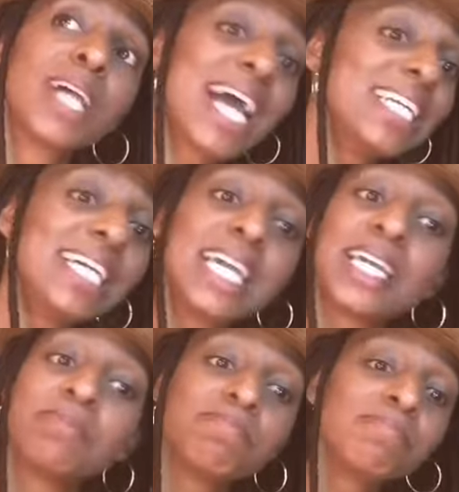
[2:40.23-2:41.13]
I did
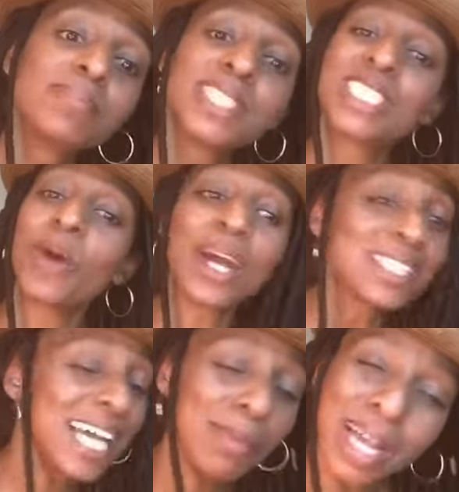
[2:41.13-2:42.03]
get so
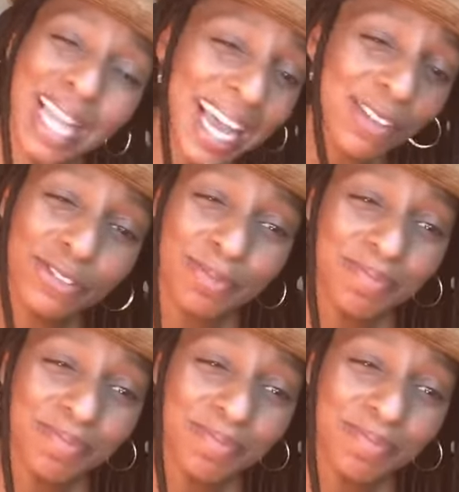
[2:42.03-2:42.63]
outside my life,